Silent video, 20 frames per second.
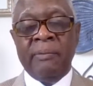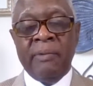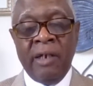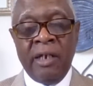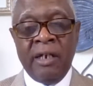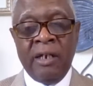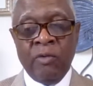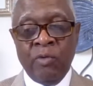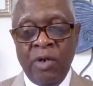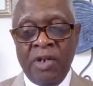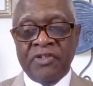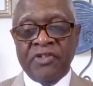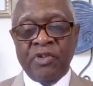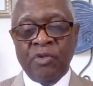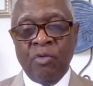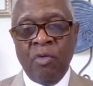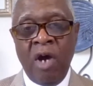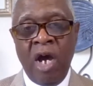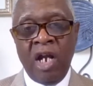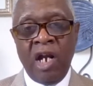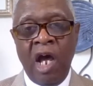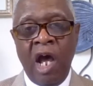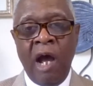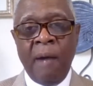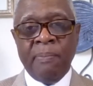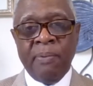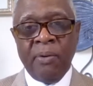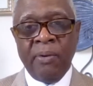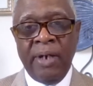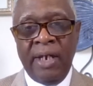restaurant
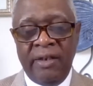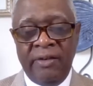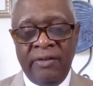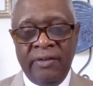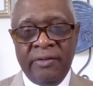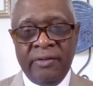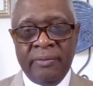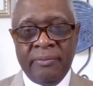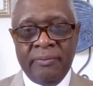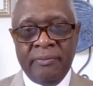operates,